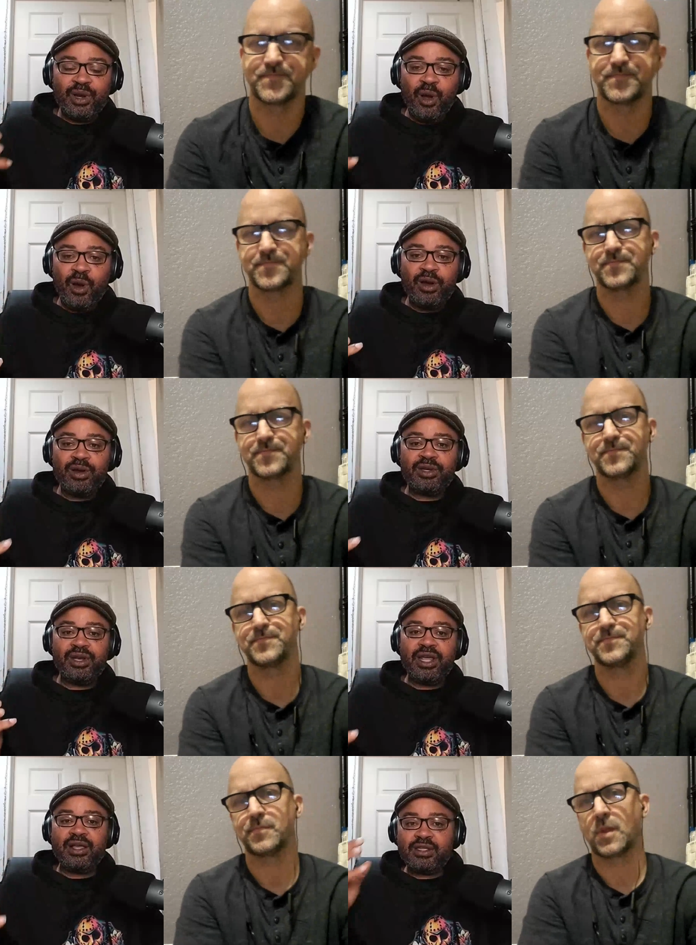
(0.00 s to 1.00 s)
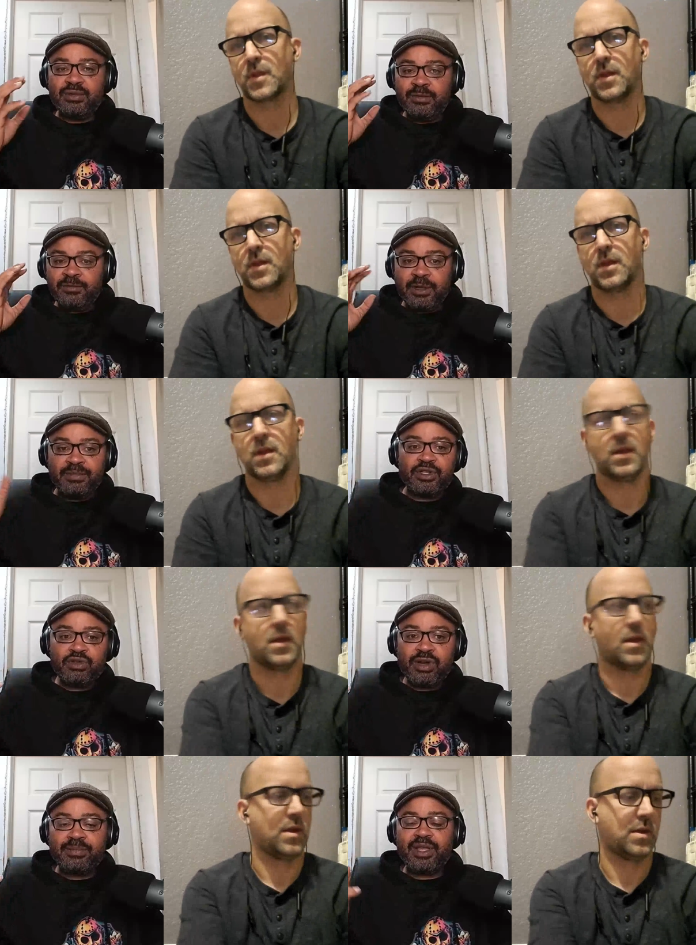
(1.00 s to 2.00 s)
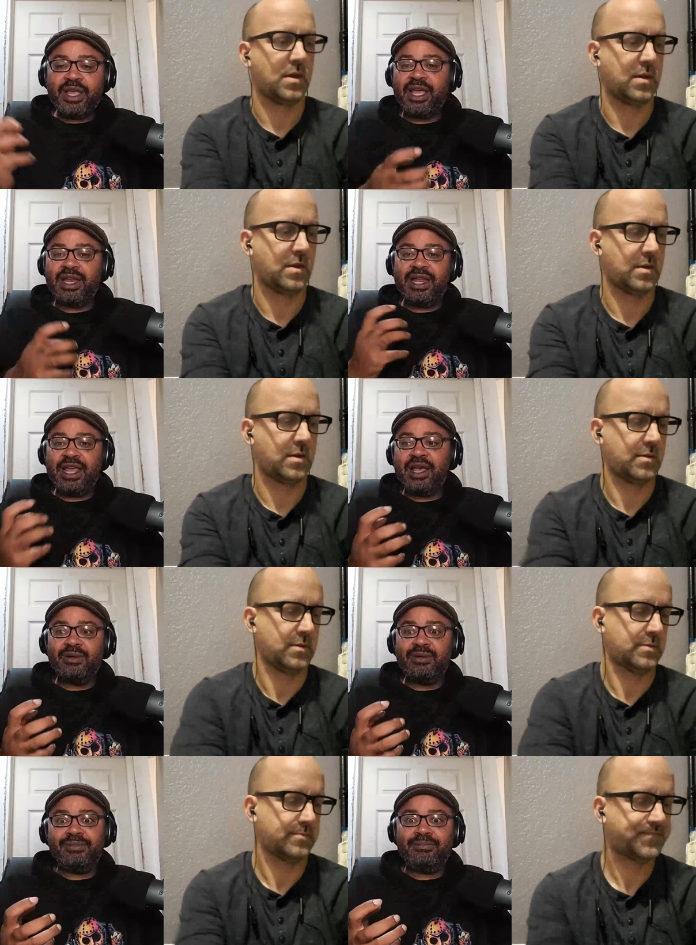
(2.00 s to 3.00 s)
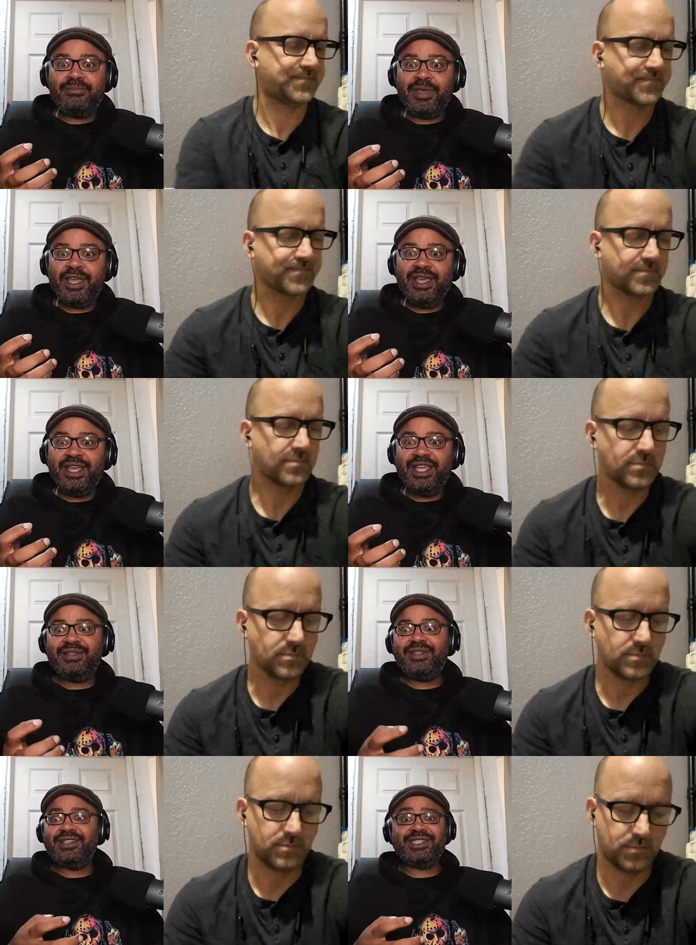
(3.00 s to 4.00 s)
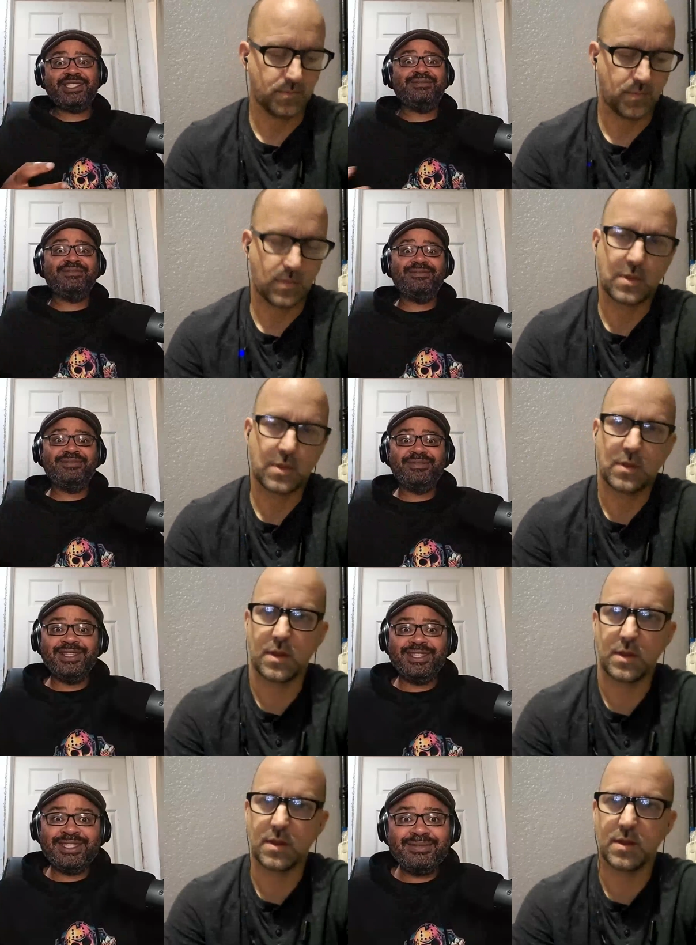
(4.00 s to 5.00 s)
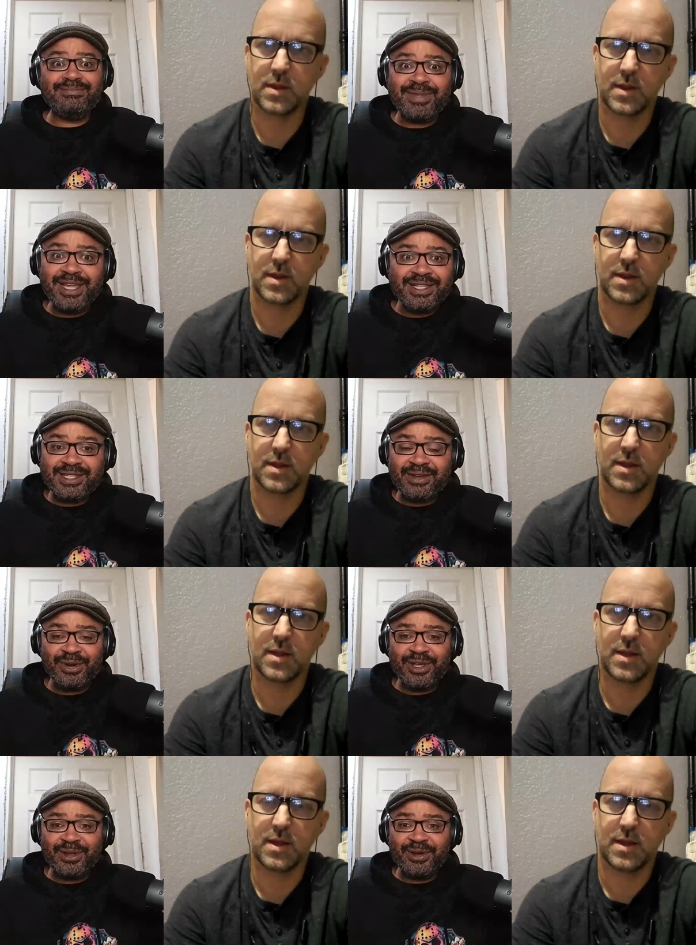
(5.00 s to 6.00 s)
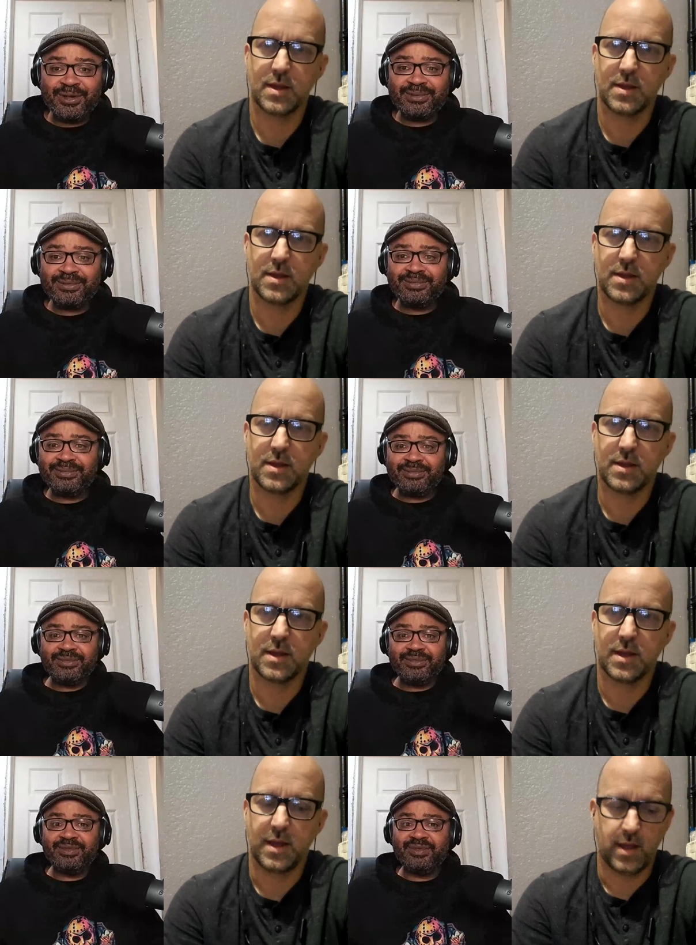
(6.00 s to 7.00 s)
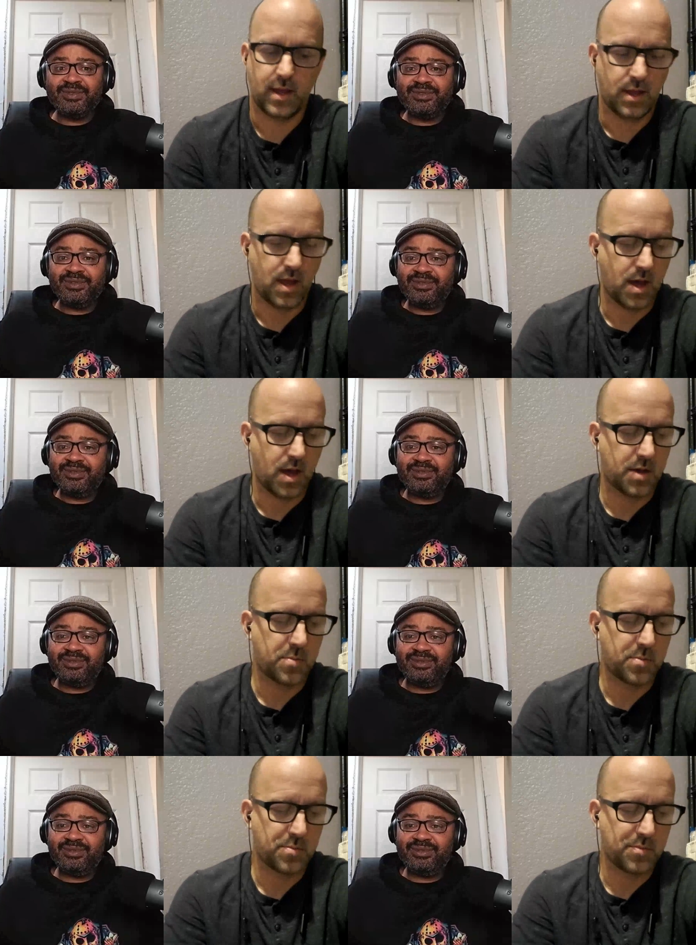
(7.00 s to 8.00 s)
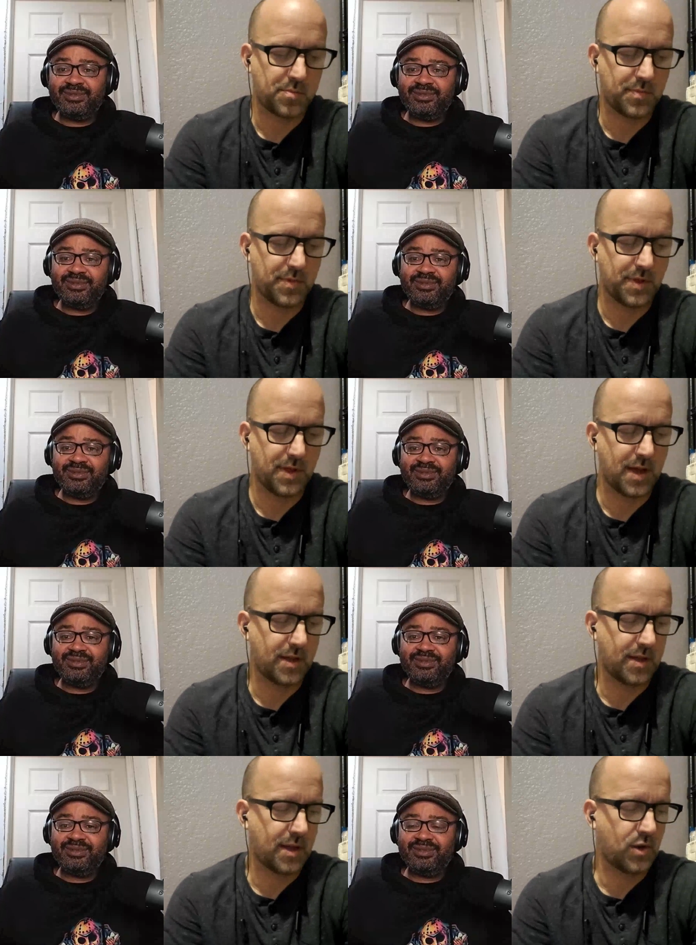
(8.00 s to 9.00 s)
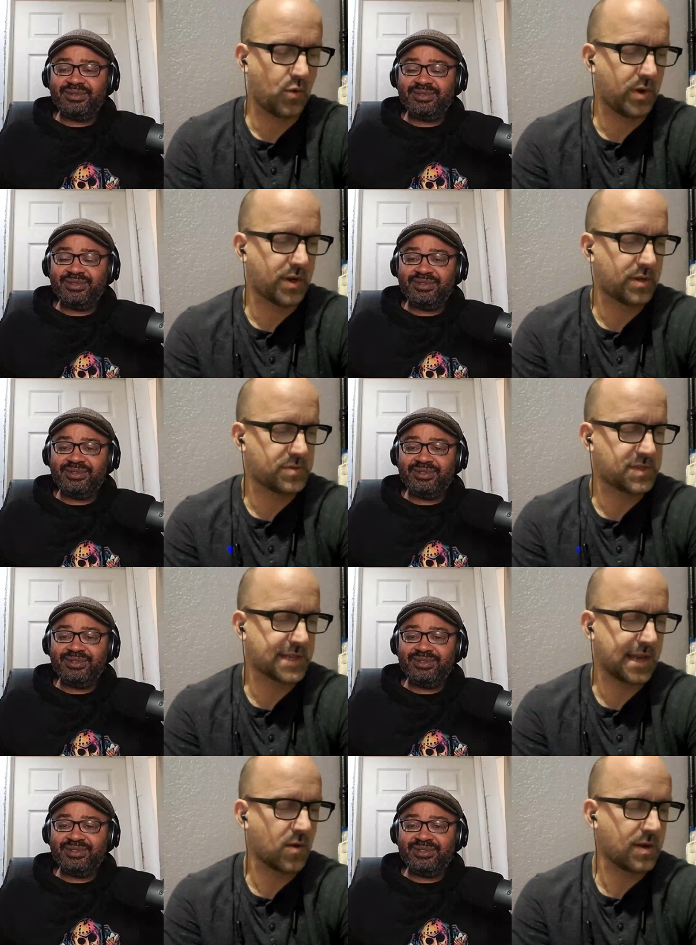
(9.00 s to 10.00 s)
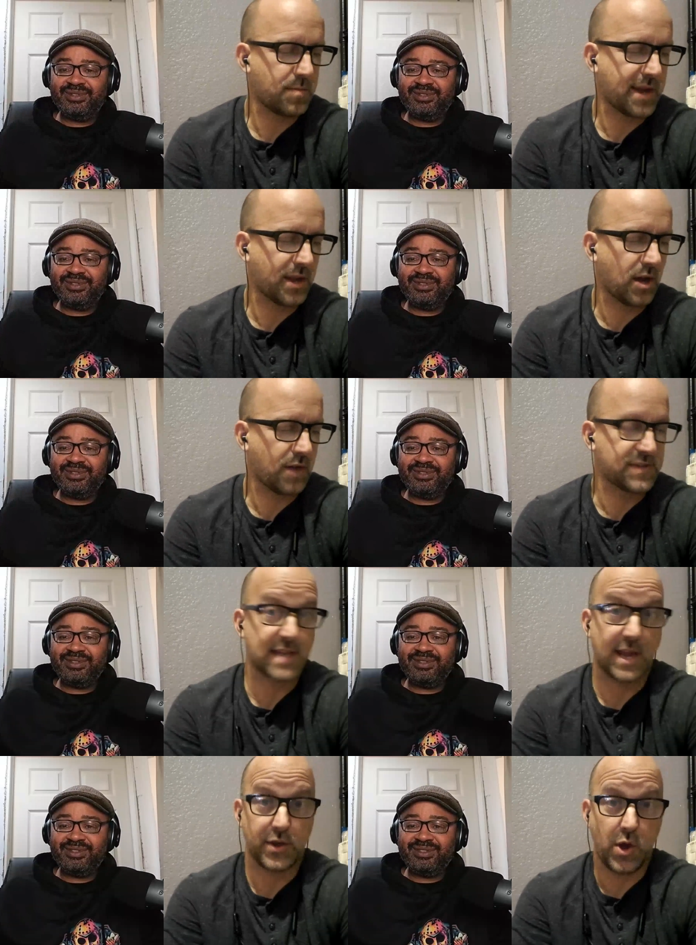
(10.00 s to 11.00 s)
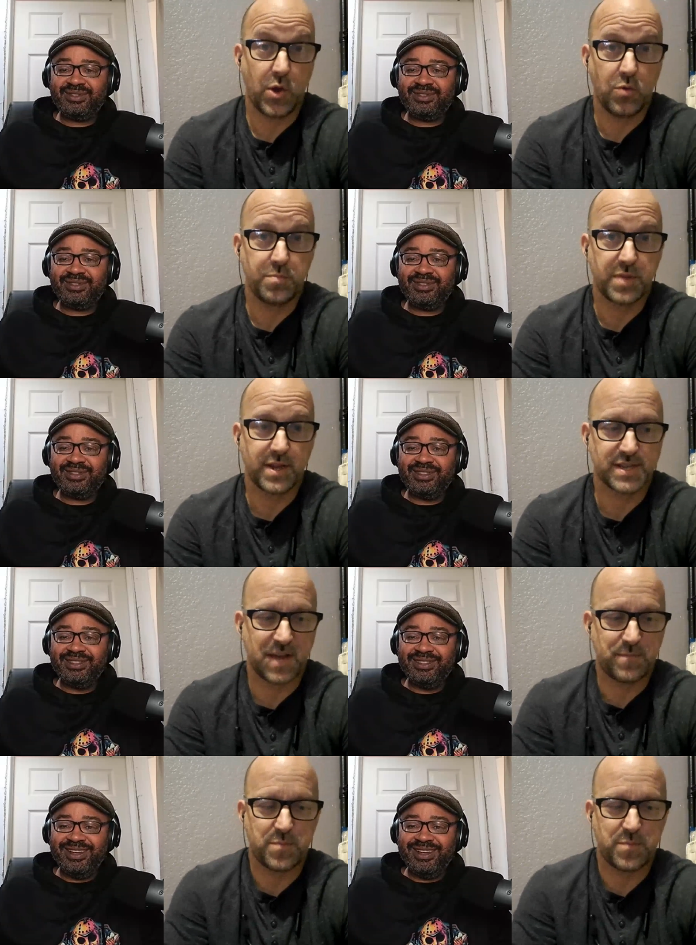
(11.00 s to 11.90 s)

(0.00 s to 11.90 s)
Speaker 1: bit harder to now flip the script and now be this the minute serial
Speaker 2: killer? Um, I I don't want to scare anybody off and say no because I've